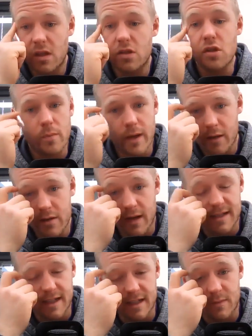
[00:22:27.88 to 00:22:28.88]
you'll be able to
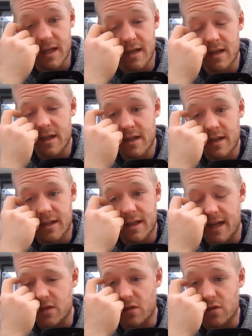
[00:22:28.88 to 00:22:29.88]
access me.
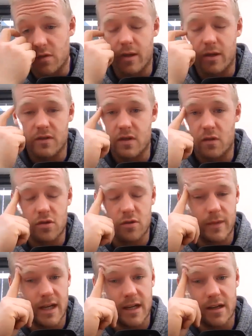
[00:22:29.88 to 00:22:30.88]
Get in touch with me on social
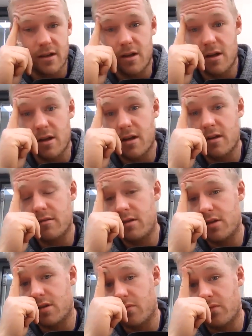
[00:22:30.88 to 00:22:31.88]
media.
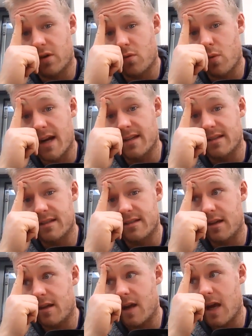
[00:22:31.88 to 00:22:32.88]
You can request
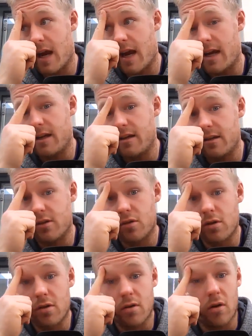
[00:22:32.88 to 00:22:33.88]
a
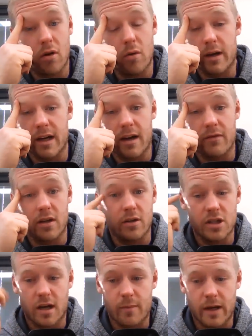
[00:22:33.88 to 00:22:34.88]
call. We can have a little
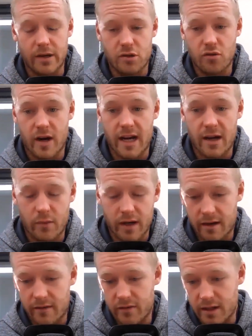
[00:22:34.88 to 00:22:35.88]
chat about your training. We
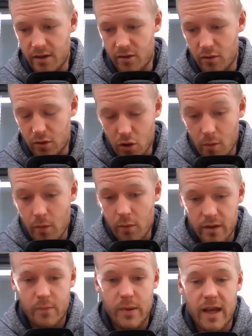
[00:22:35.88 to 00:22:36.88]
can come up
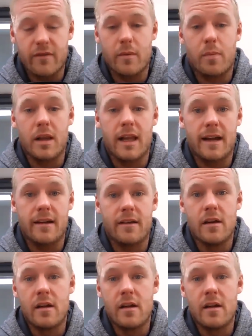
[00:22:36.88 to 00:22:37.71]
with a bit of a plan